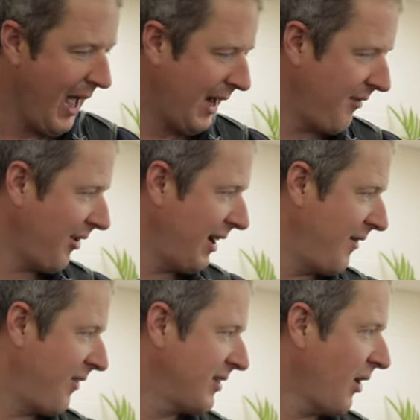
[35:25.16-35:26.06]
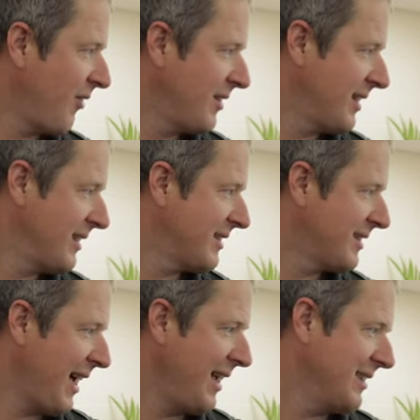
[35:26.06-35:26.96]
And if I leave this office in a
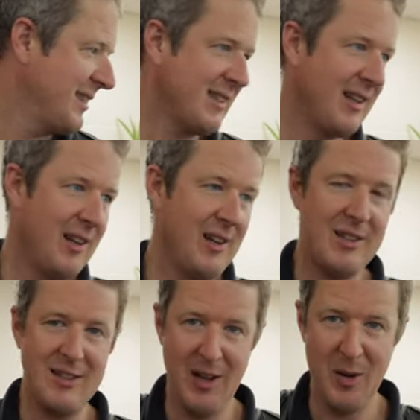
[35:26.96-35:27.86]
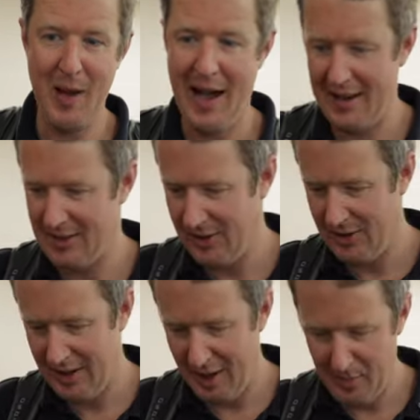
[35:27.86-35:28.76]
state, it's just gonna look so bad on
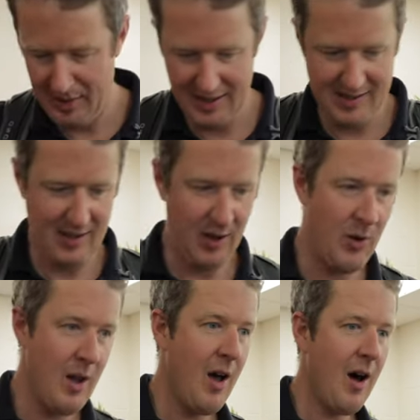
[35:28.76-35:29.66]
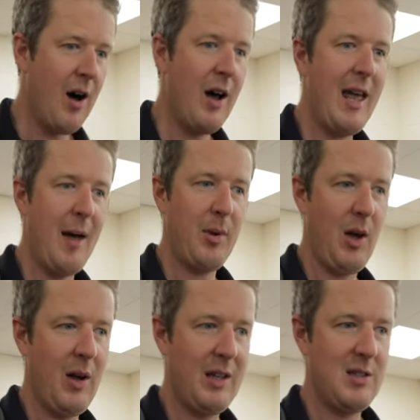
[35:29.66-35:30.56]
our company. So I am
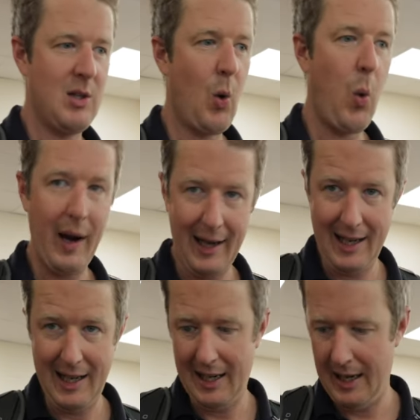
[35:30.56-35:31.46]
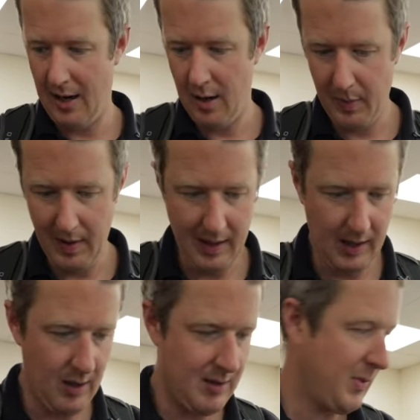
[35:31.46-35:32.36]
going to quickly clean up and then
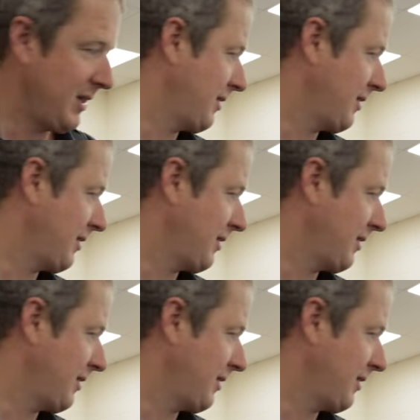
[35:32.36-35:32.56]
go to my